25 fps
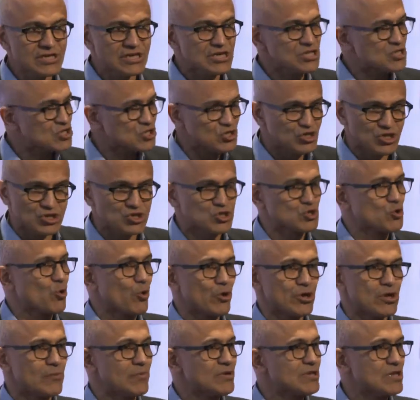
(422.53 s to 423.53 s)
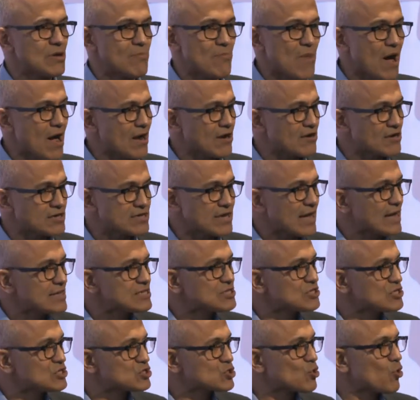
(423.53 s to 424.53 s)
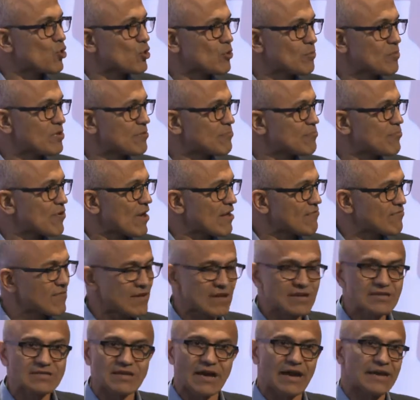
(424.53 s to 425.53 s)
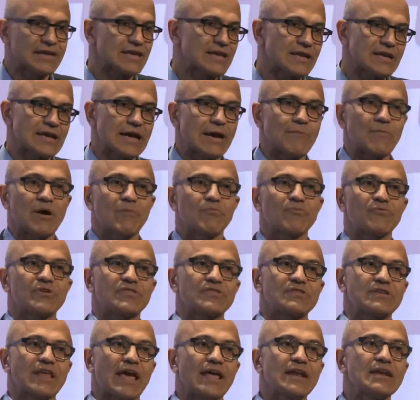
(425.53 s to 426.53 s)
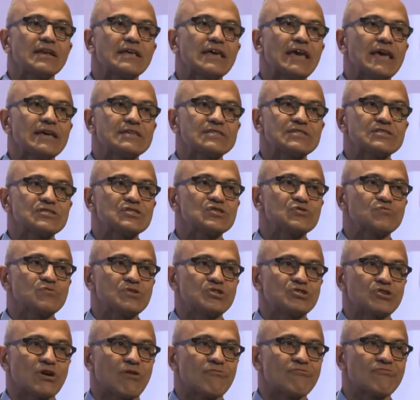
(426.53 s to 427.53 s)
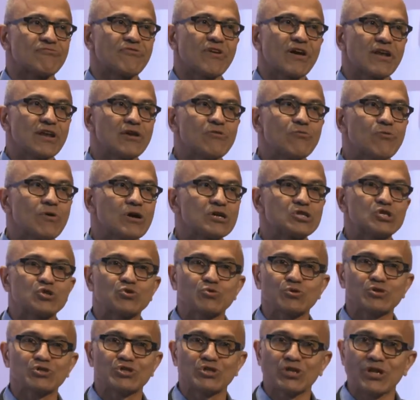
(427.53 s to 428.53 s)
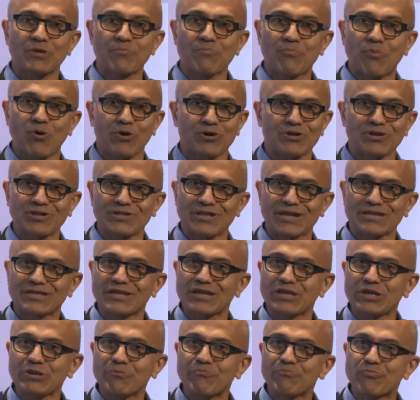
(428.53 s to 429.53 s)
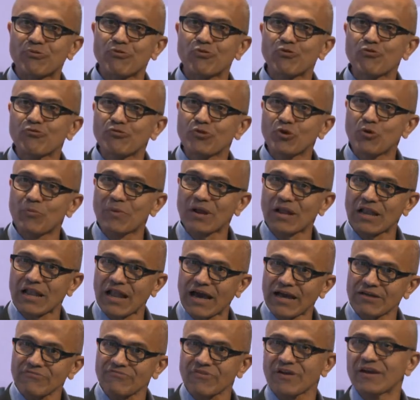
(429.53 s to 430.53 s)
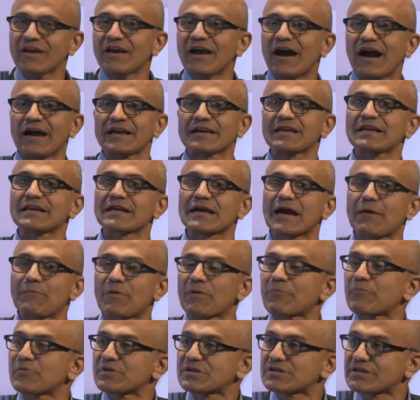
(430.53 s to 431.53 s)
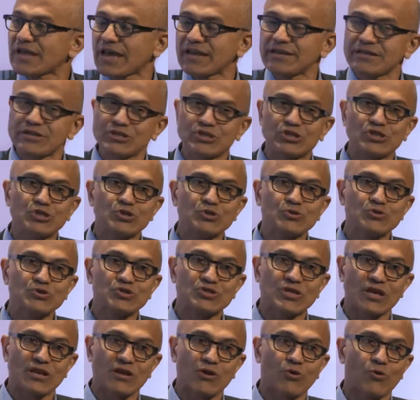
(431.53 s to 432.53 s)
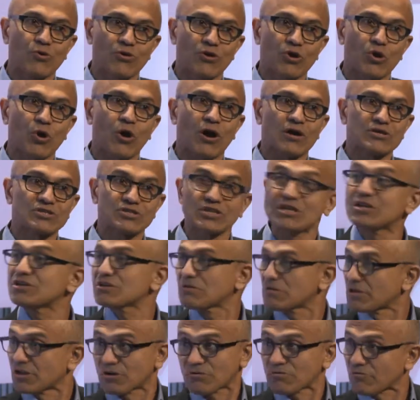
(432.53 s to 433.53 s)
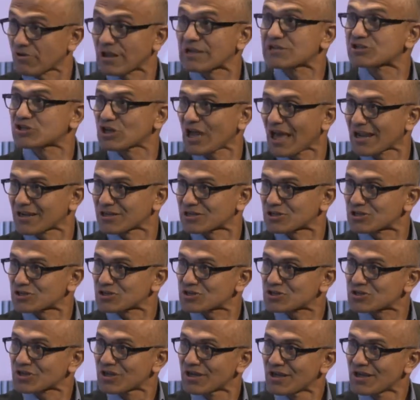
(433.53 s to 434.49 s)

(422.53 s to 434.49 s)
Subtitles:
It's just going to be democratized. It's going to be prevalent. I can come up with 10 cases which are very virtuous and important that can improve human life. I can come up with 10 issues that are going to cause real challenges.